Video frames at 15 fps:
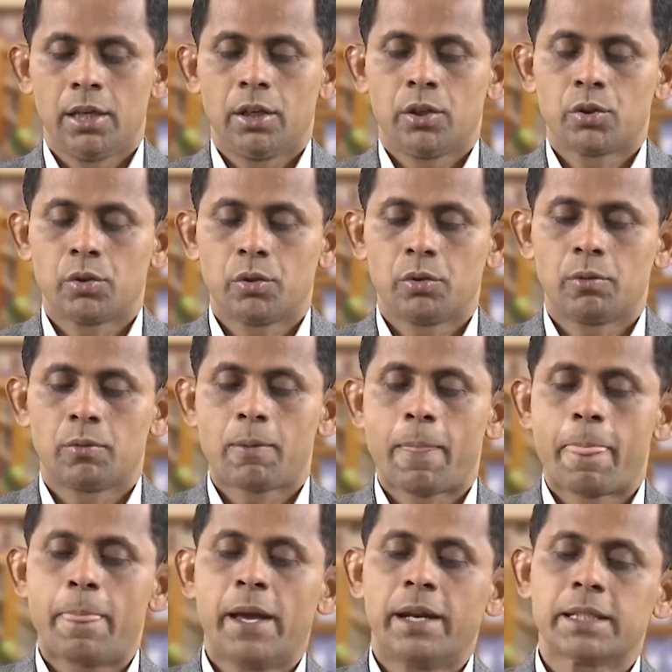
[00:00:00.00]
So,
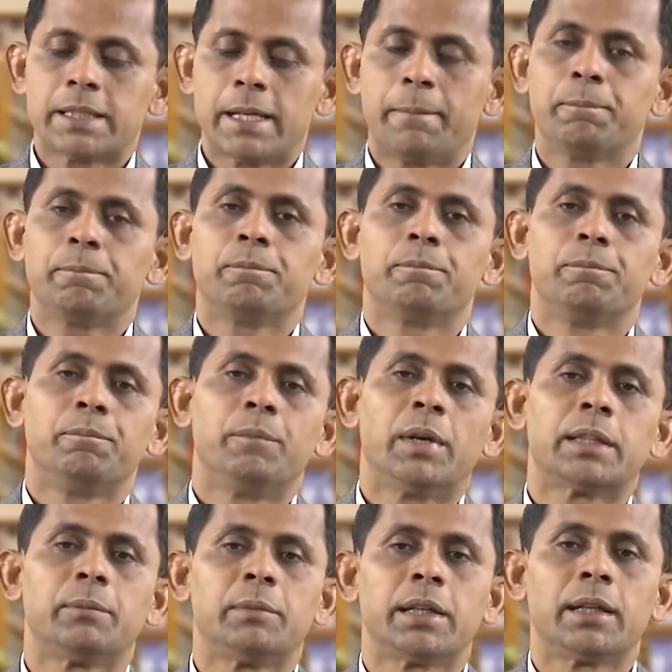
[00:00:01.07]
there are some
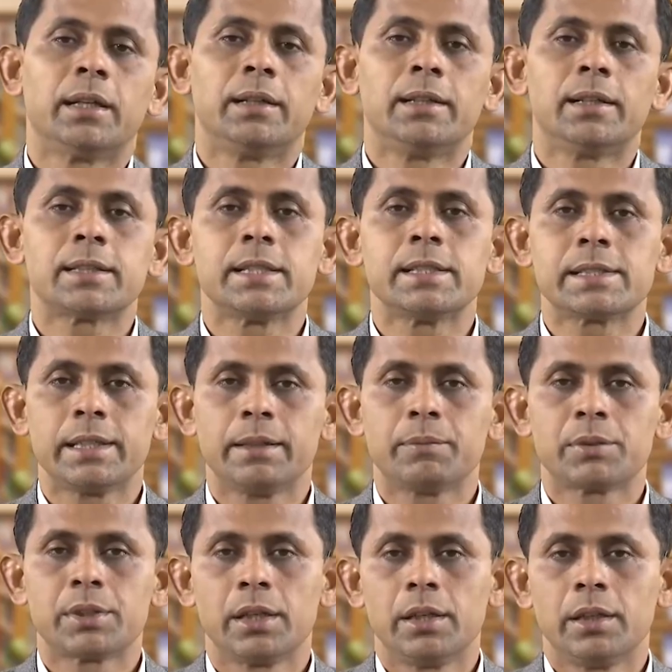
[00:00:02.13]
mathematical
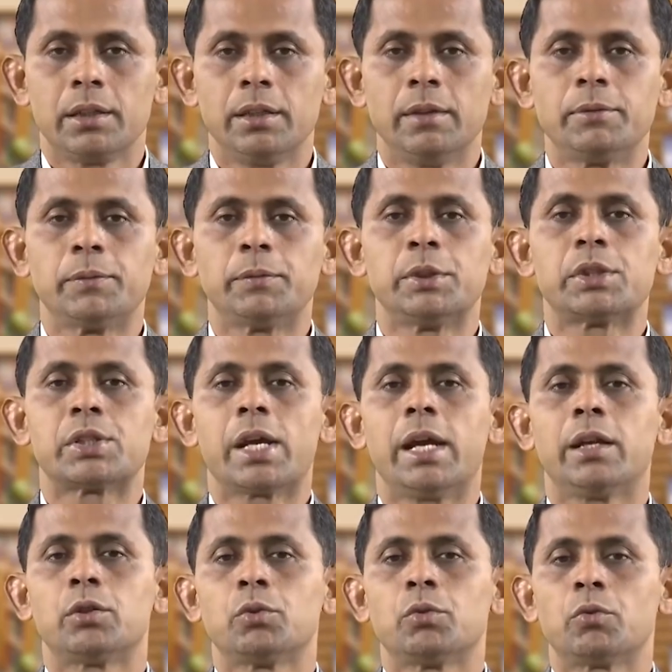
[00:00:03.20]
relationships, the people
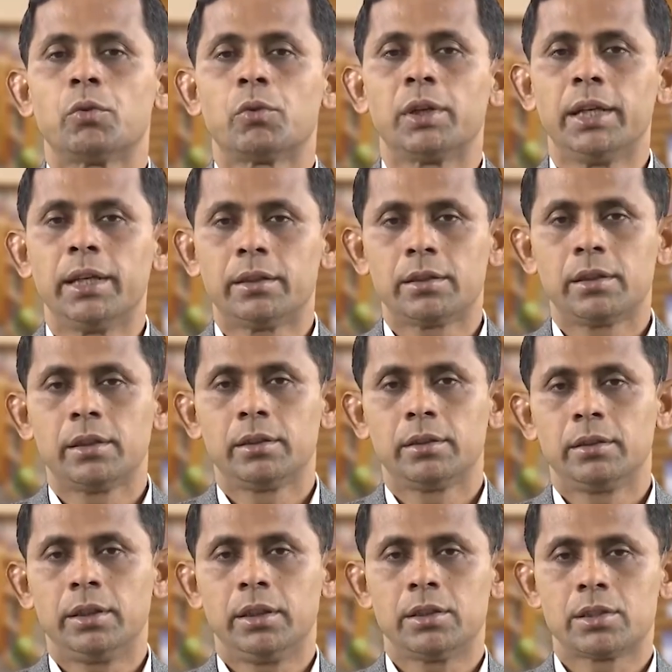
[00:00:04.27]
tried to correlate
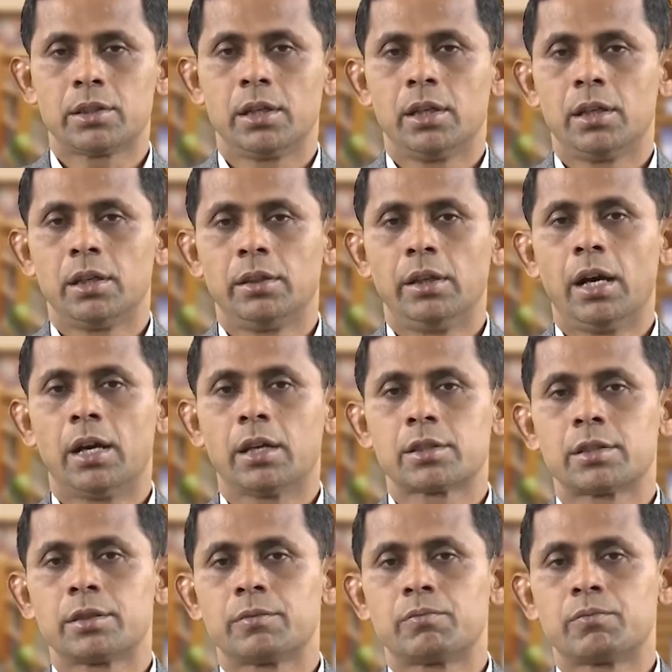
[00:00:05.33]
this the
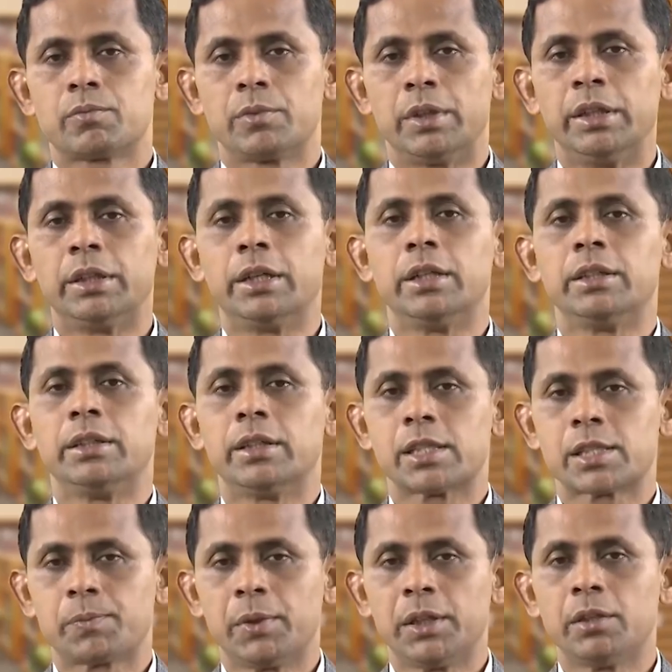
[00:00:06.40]
increase in the
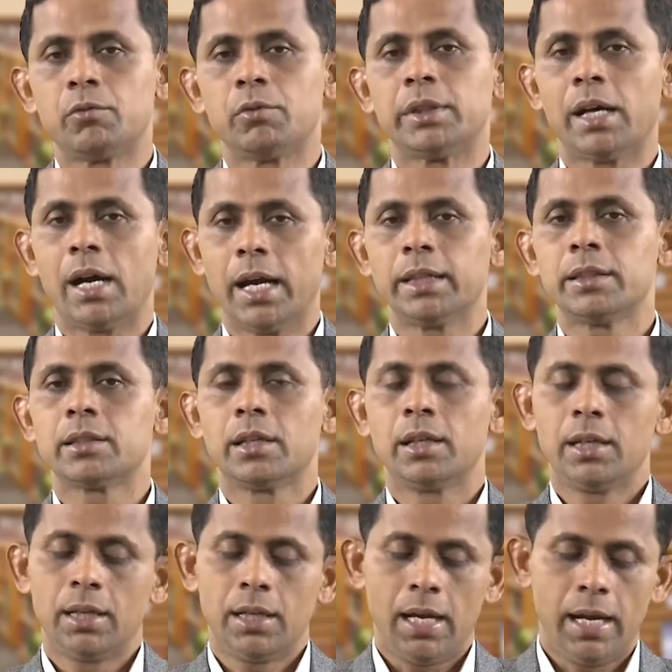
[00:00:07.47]
speed with the height,
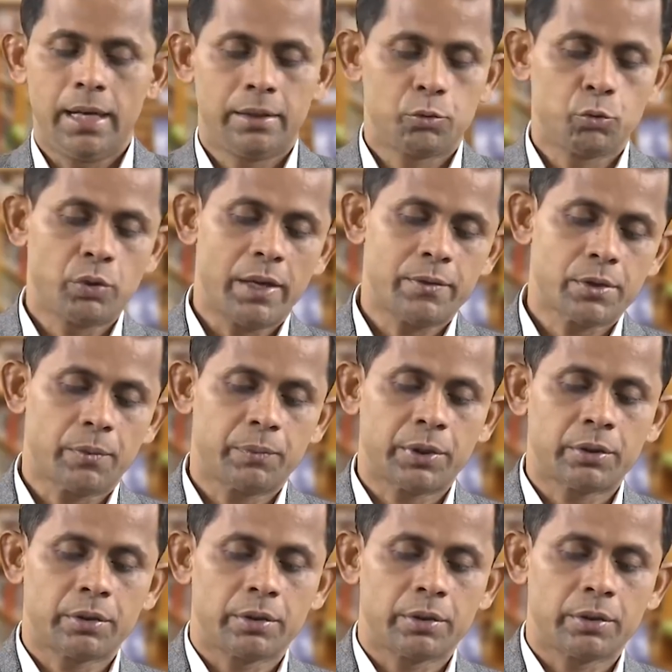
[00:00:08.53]
and two types of